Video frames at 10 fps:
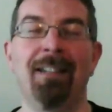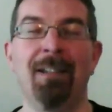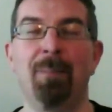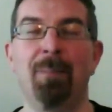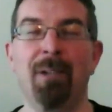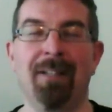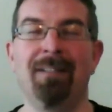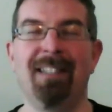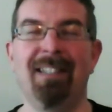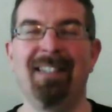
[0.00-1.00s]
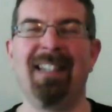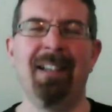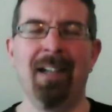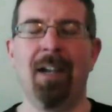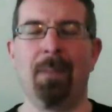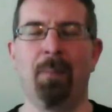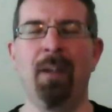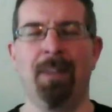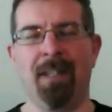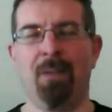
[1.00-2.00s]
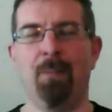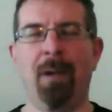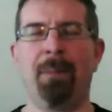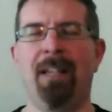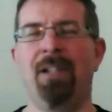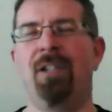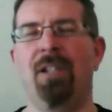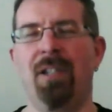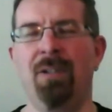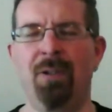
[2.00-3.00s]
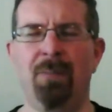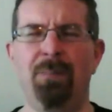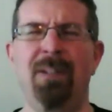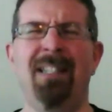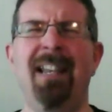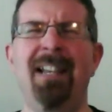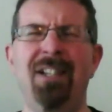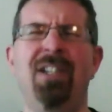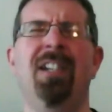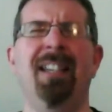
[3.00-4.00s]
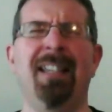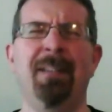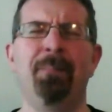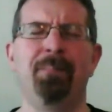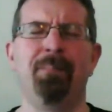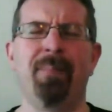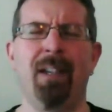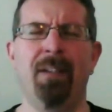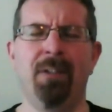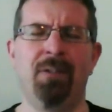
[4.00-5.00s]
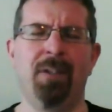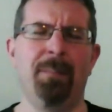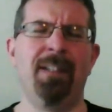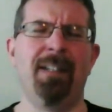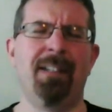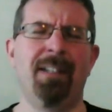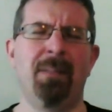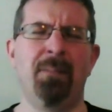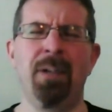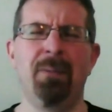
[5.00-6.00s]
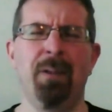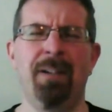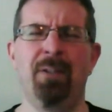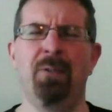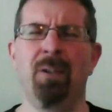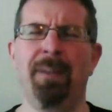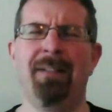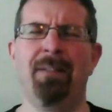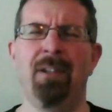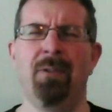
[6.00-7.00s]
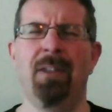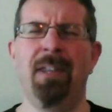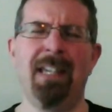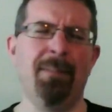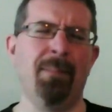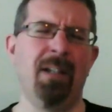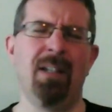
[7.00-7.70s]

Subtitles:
But at the point that you publish, you could potentially have stripped it to the point where it's all about your theme.